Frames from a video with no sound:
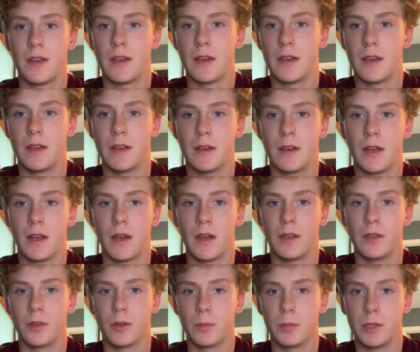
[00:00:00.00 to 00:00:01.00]
And
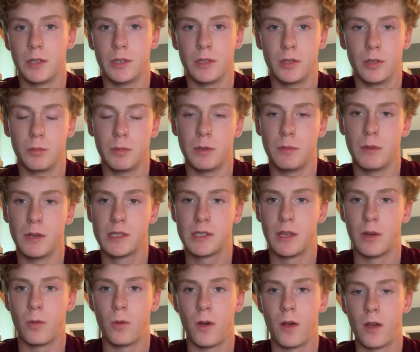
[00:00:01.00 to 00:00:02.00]
uh, you'll be you'll be
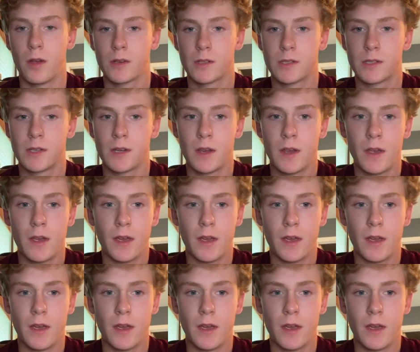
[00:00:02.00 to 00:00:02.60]
missed at Walsh.